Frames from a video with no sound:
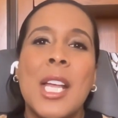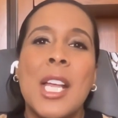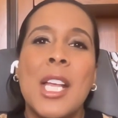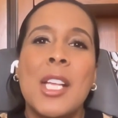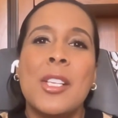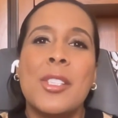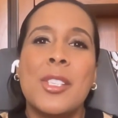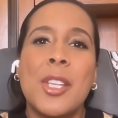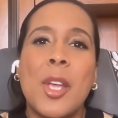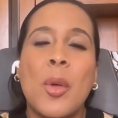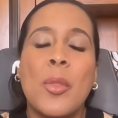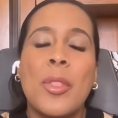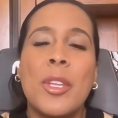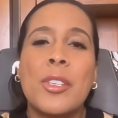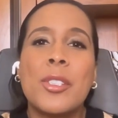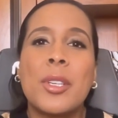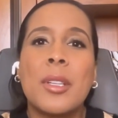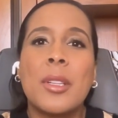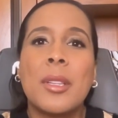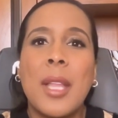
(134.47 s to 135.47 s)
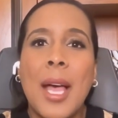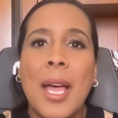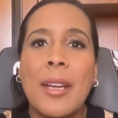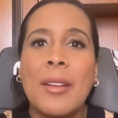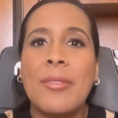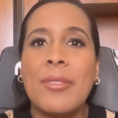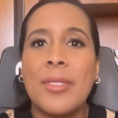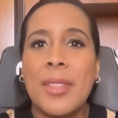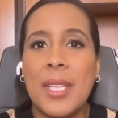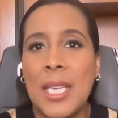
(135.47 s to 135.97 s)
So there's a lot of
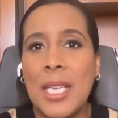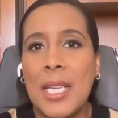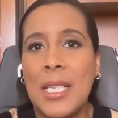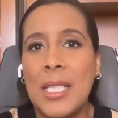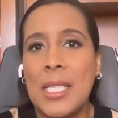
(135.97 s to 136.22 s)
things,